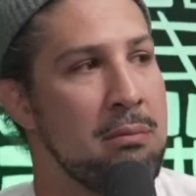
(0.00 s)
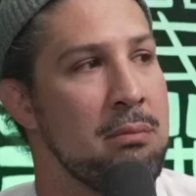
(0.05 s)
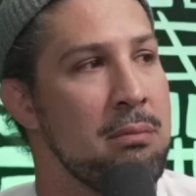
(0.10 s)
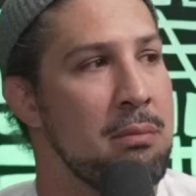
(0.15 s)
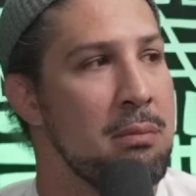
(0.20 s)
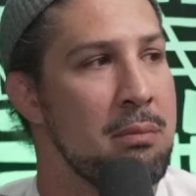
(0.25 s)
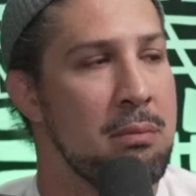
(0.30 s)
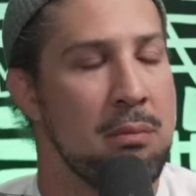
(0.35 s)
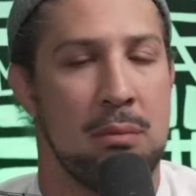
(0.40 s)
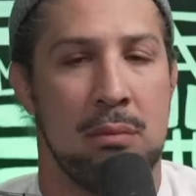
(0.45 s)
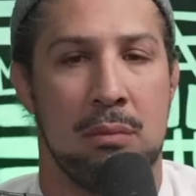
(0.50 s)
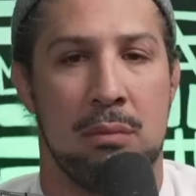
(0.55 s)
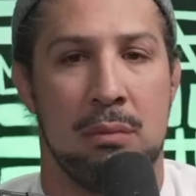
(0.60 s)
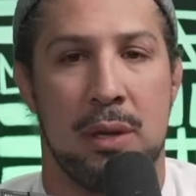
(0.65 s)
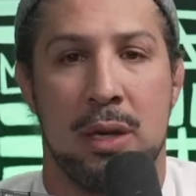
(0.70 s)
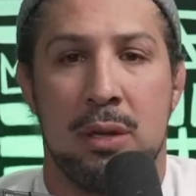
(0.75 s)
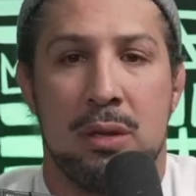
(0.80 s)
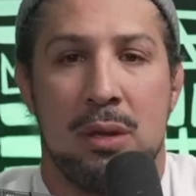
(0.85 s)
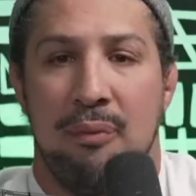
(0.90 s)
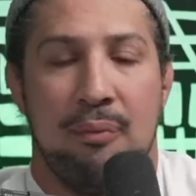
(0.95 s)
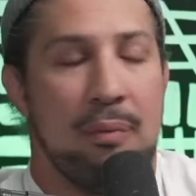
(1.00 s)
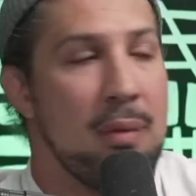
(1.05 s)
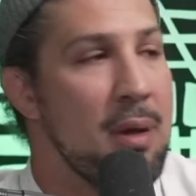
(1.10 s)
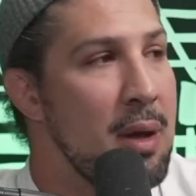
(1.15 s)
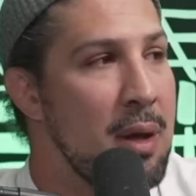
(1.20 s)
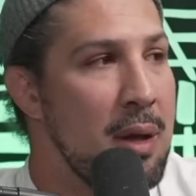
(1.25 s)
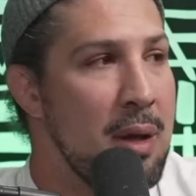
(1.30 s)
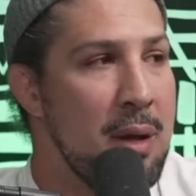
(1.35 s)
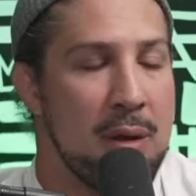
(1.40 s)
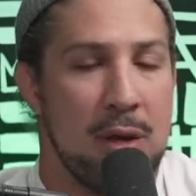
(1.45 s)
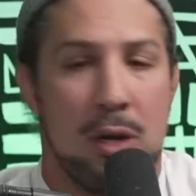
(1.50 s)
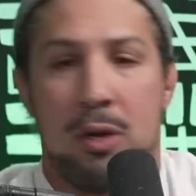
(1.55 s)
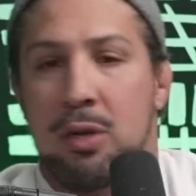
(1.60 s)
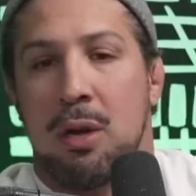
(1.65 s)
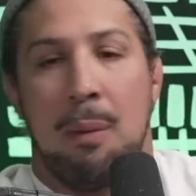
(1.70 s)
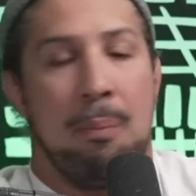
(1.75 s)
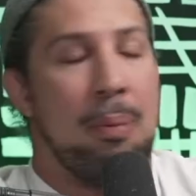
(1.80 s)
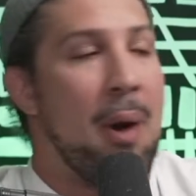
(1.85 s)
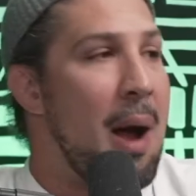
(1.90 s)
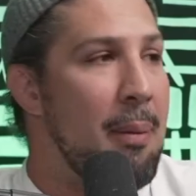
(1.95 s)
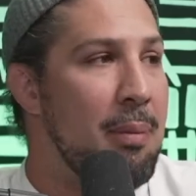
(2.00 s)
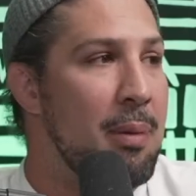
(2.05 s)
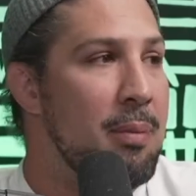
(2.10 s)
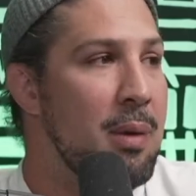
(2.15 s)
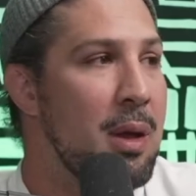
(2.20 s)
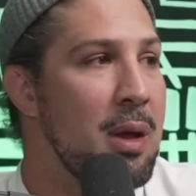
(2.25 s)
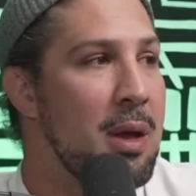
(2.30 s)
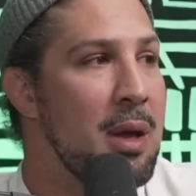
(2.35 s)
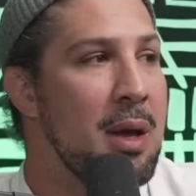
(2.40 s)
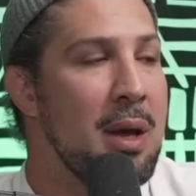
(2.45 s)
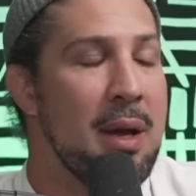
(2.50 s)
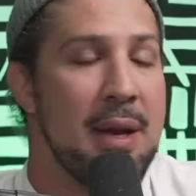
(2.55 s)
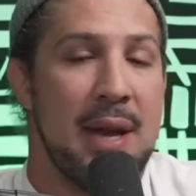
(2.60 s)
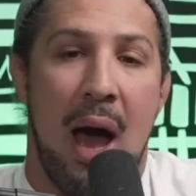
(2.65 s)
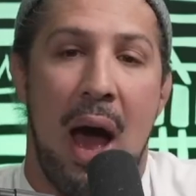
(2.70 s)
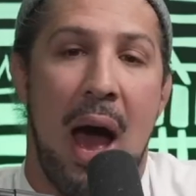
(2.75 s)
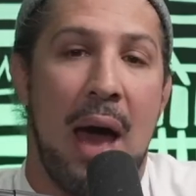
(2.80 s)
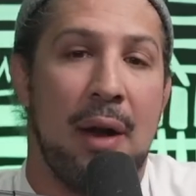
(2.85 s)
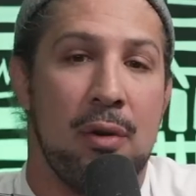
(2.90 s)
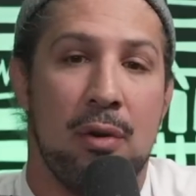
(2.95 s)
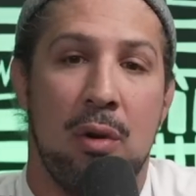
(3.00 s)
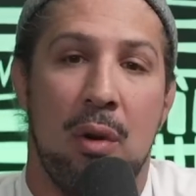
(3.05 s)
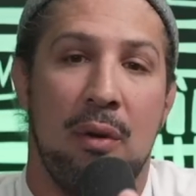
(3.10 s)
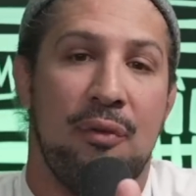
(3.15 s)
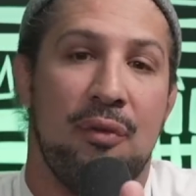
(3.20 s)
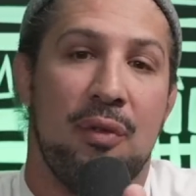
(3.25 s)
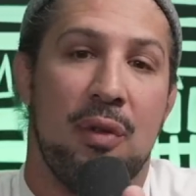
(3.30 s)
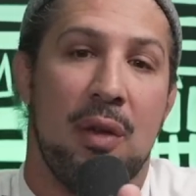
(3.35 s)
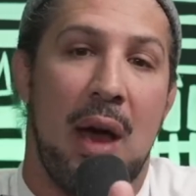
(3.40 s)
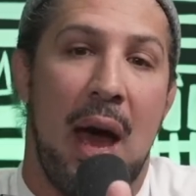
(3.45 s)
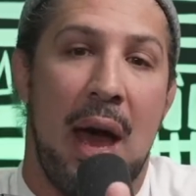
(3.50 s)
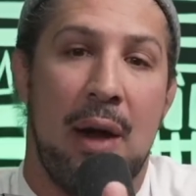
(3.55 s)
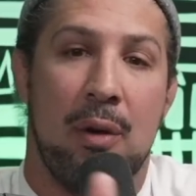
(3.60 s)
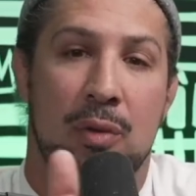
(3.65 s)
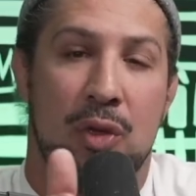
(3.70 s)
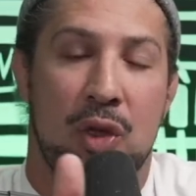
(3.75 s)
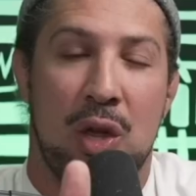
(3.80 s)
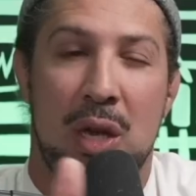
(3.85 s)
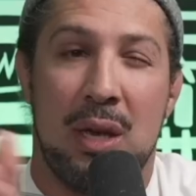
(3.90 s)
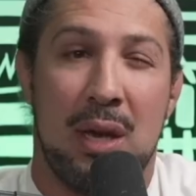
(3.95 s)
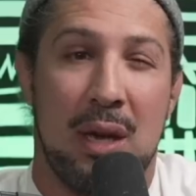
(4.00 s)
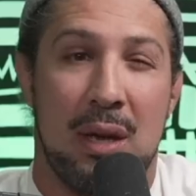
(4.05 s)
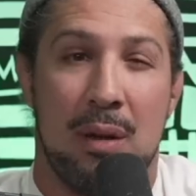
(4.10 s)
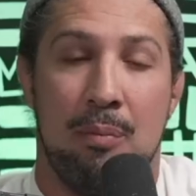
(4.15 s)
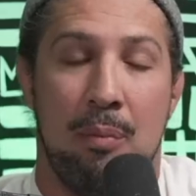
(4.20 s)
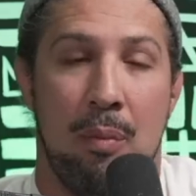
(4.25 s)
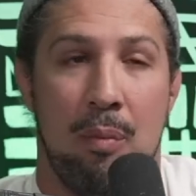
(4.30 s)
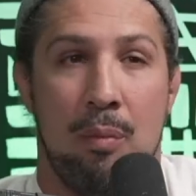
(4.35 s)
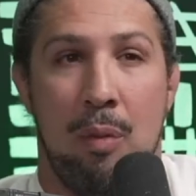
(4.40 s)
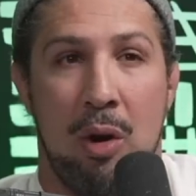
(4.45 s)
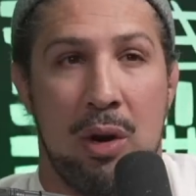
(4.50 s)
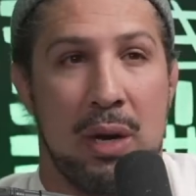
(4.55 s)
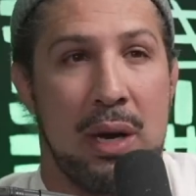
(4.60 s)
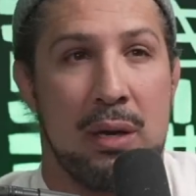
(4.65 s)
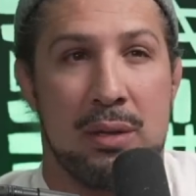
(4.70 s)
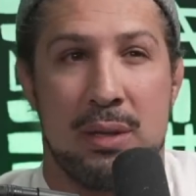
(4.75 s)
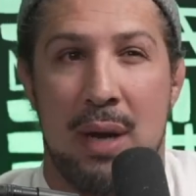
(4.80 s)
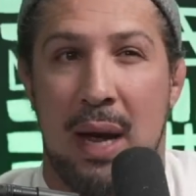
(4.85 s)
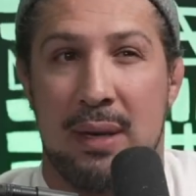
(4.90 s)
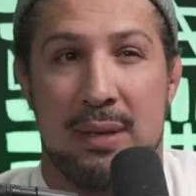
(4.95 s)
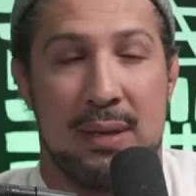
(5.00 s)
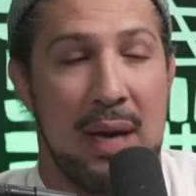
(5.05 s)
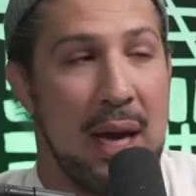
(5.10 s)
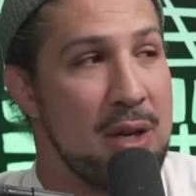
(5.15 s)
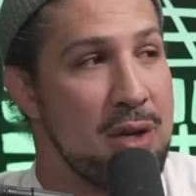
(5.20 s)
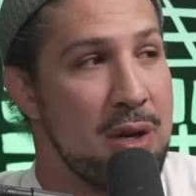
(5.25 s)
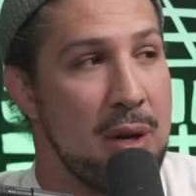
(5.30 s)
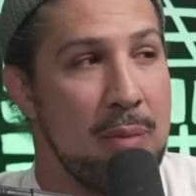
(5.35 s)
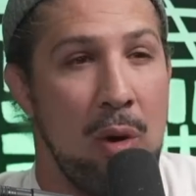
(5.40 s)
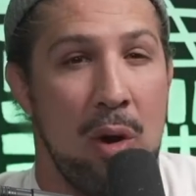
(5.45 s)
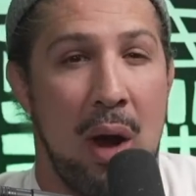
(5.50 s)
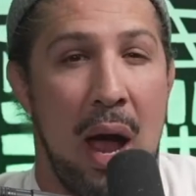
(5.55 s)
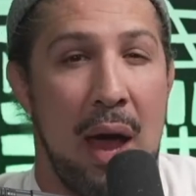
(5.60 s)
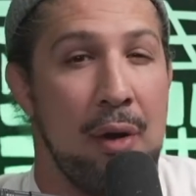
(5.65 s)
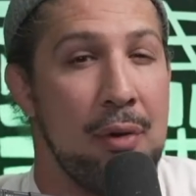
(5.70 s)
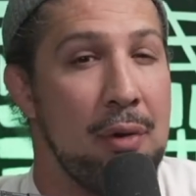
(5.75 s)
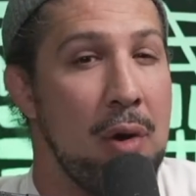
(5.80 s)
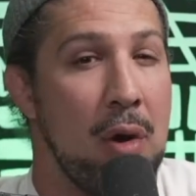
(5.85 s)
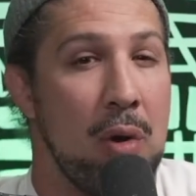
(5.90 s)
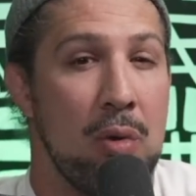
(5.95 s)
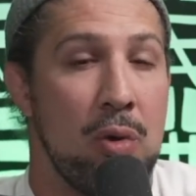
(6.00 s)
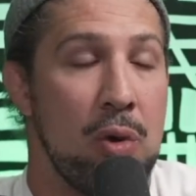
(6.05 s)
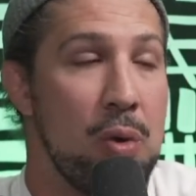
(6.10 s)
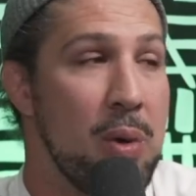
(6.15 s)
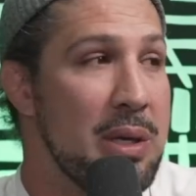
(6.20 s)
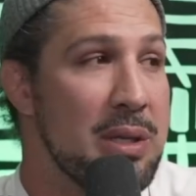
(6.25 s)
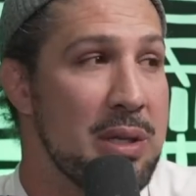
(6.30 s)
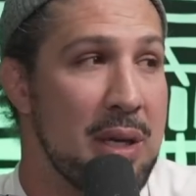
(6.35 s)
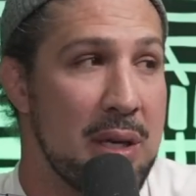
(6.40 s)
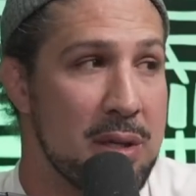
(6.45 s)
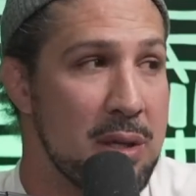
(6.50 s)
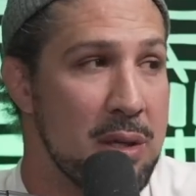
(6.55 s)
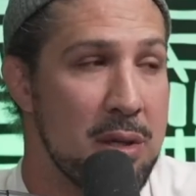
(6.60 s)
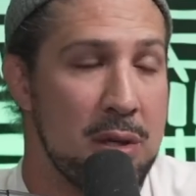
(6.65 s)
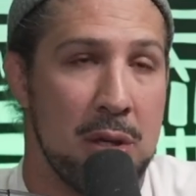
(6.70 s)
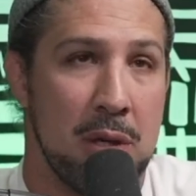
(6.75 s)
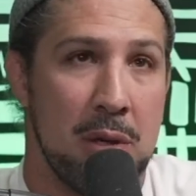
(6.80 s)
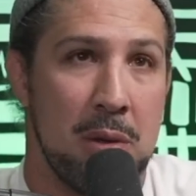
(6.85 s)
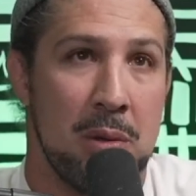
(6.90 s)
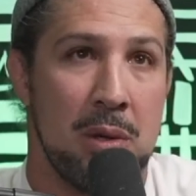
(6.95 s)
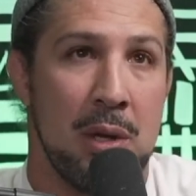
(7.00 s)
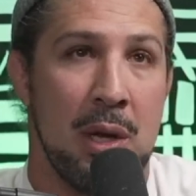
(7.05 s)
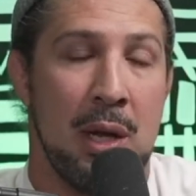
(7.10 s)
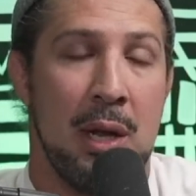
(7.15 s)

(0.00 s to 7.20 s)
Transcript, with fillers: Mm. There's the there's the problem. Now I don't know if I don't think it, Marquel's not his age anymore. I don't know who he's listened to,